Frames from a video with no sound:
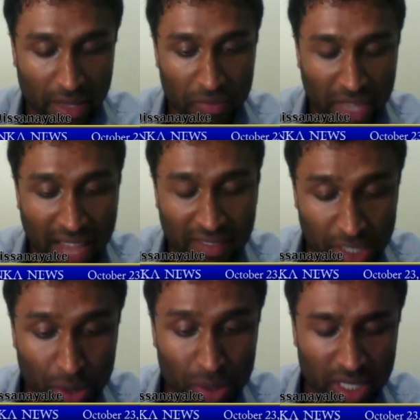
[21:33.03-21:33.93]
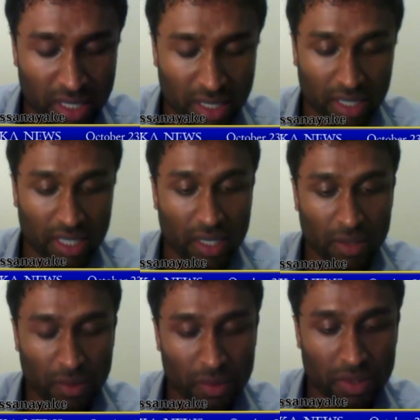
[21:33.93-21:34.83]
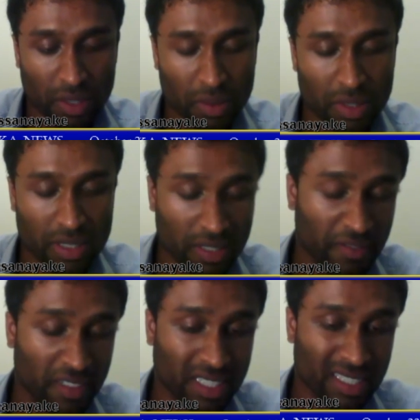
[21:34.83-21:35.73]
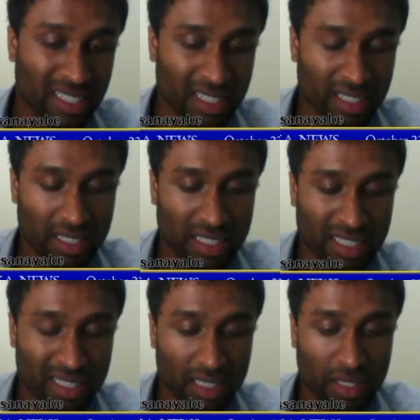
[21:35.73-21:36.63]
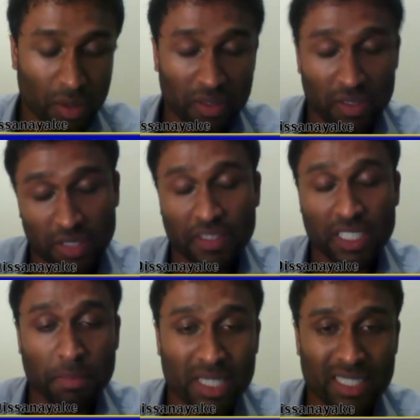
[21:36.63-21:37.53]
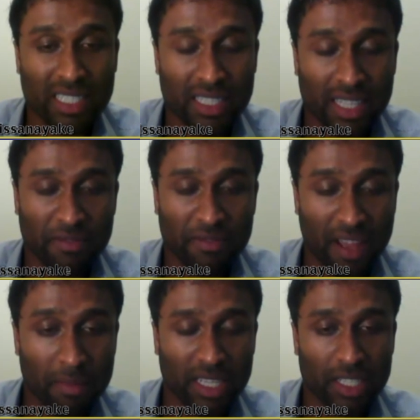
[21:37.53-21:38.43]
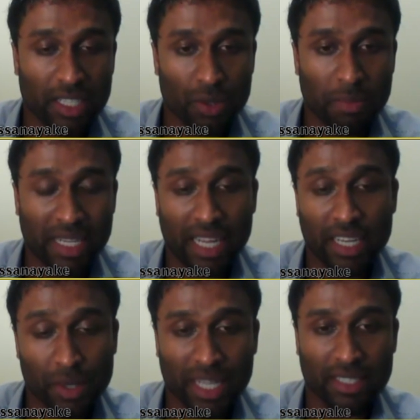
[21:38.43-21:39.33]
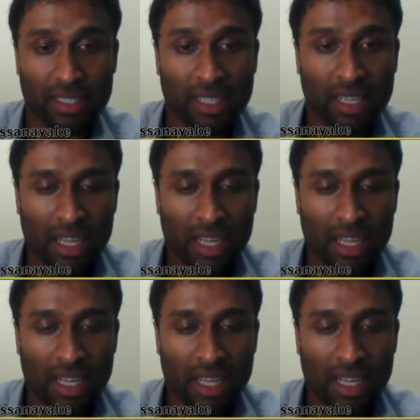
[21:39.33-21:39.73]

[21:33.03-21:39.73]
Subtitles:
we have a student who's the first girl or the first person in that family to be educated.